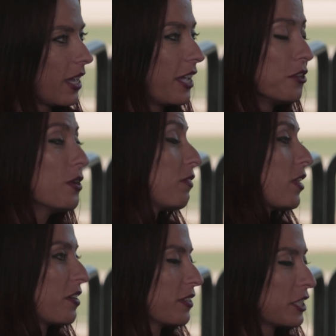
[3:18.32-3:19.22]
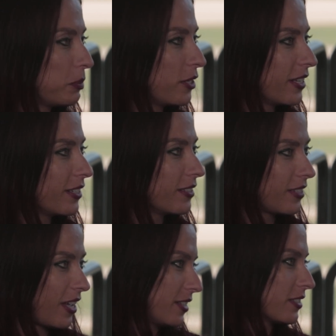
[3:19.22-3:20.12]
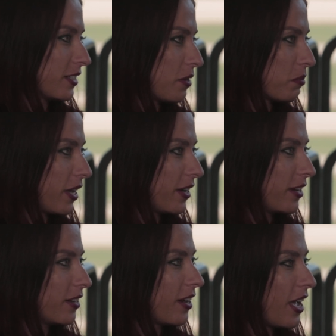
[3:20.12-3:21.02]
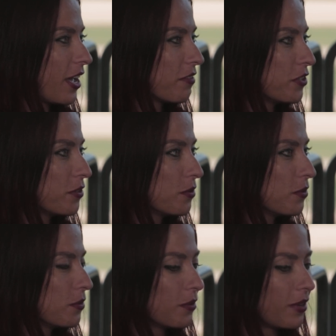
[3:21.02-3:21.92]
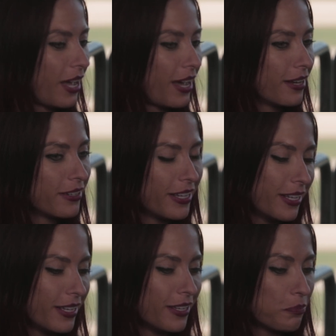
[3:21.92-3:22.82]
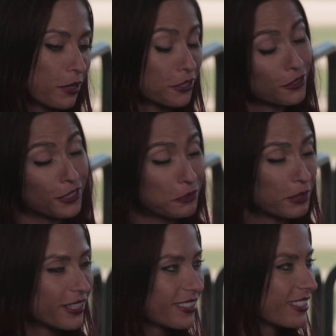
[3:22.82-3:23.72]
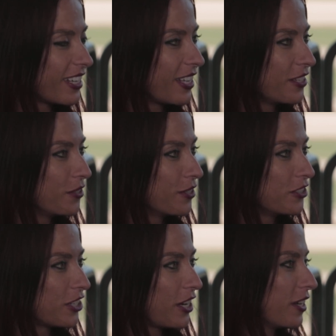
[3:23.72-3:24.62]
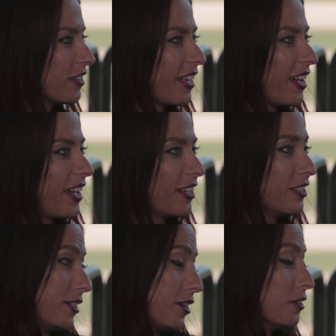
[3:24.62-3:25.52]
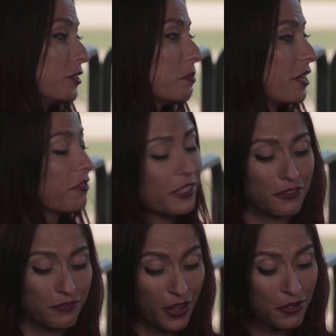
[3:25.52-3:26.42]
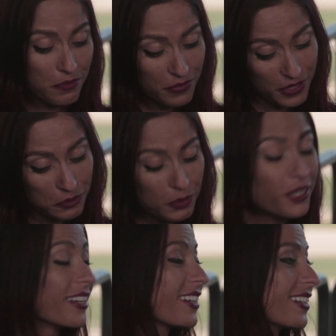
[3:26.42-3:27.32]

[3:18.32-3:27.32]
And you have a lot of experience as an umpire. Have you had any personal experiences that you could share that, you benefited from this book?